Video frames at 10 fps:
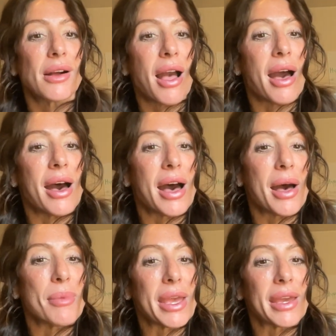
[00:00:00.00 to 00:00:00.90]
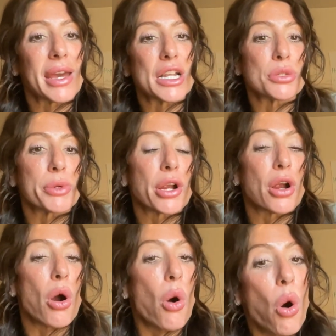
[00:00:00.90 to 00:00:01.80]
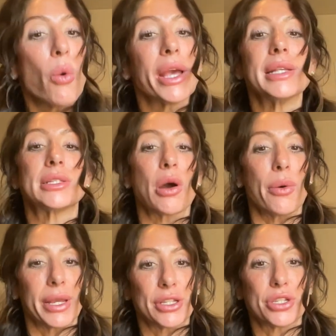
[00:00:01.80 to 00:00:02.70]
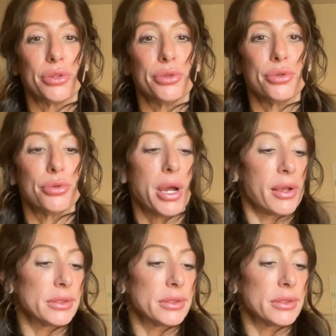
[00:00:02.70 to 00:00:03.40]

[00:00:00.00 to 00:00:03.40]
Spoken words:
And we are always going to